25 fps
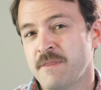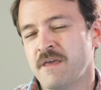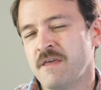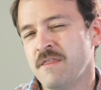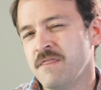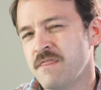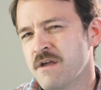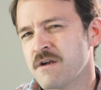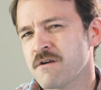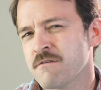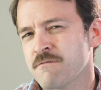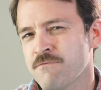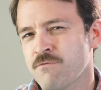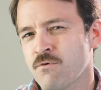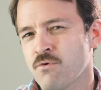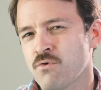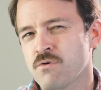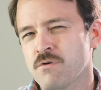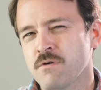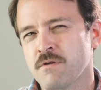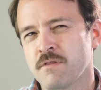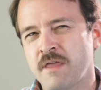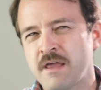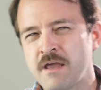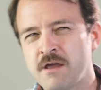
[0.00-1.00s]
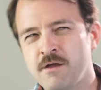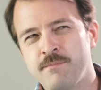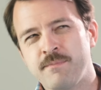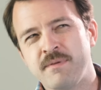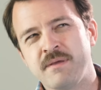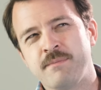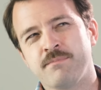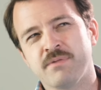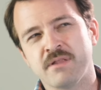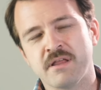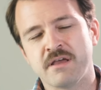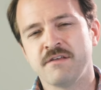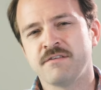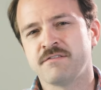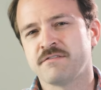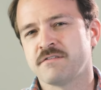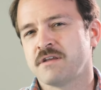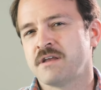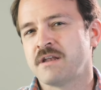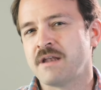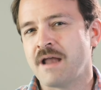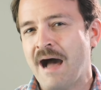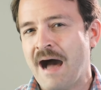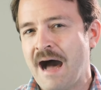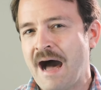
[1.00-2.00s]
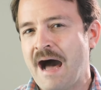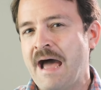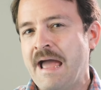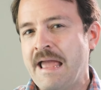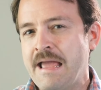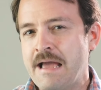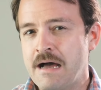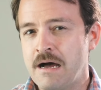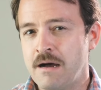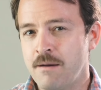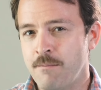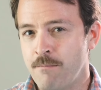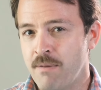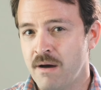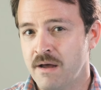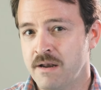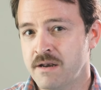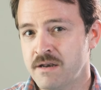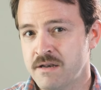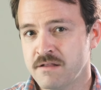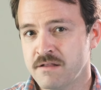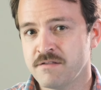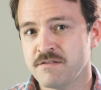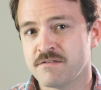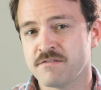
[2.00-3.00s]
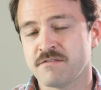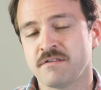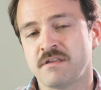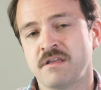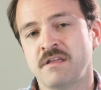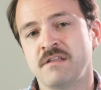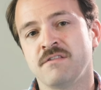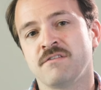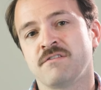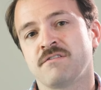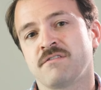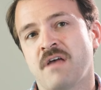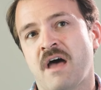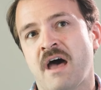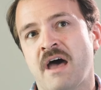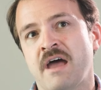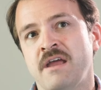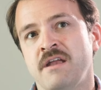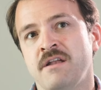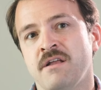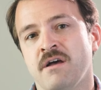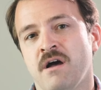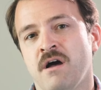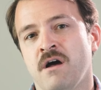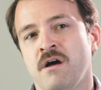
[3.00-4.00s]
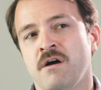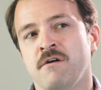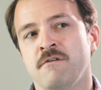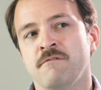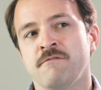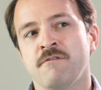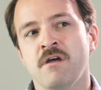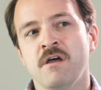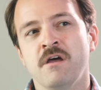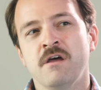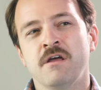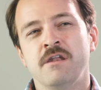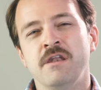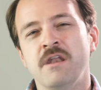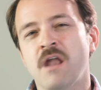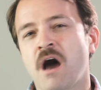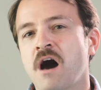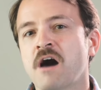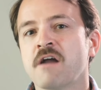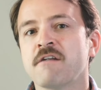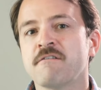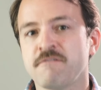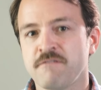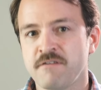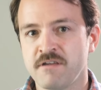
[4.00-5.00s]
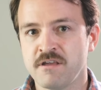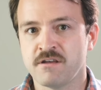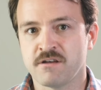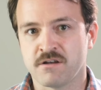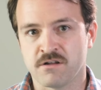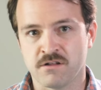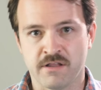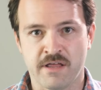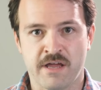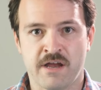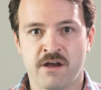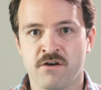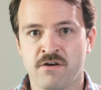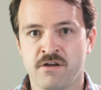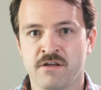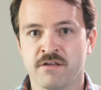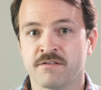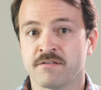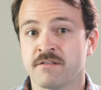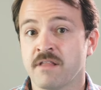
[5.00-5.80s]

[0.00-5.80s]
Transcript: and therefore they could be placed in high abundance inside of non-vehicle areas